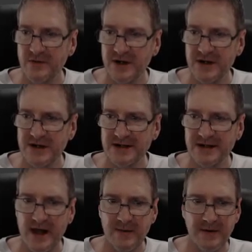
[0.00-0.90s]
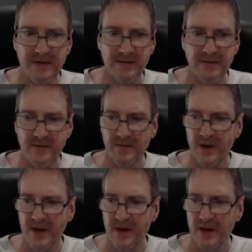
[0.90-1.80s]
We don't need to cap it.
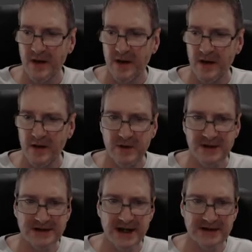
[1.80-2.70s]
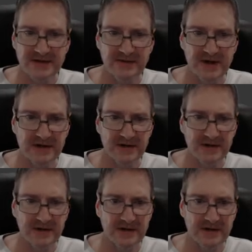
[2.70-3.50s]
We just get it to fit.